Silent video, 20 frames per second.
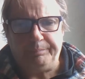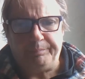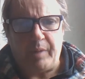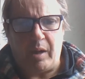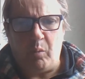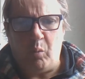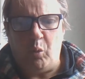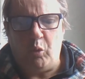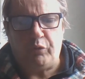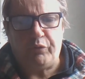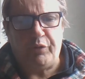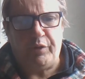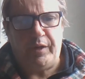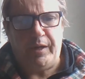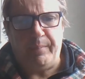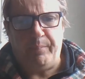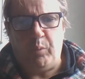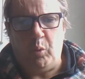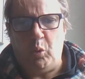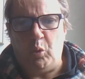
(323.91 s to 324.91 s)
I walked through the
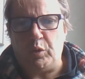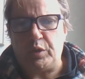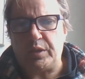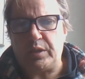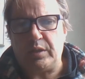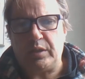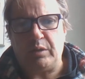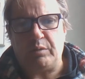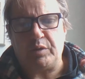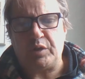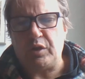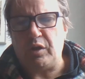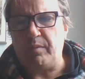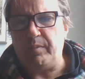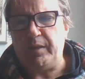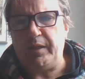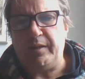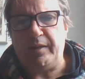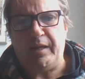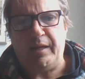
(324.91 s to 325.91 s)
airport, there was nobody at